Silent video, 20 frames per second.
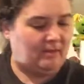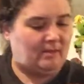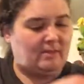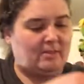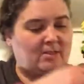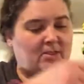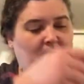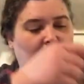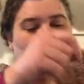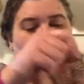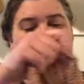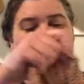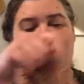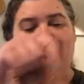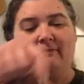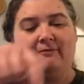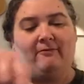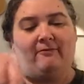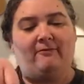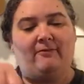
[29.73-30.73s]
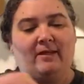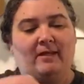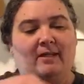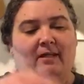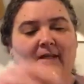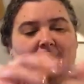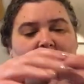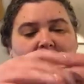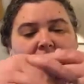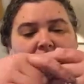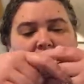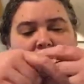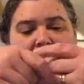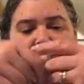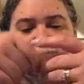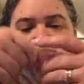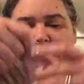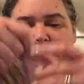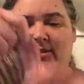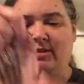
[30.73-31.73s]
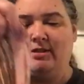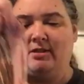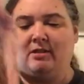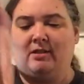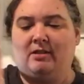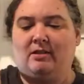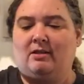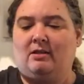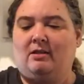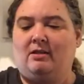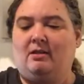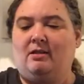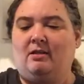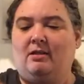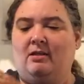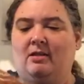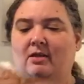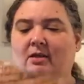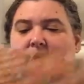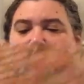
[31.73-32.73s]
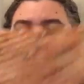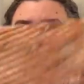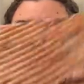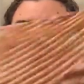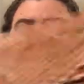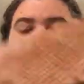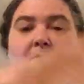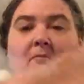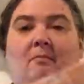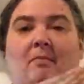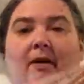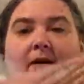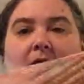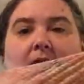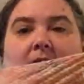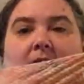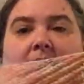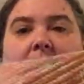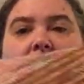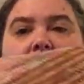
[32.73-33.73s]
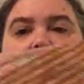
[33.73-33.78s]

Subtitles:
So, I finished my color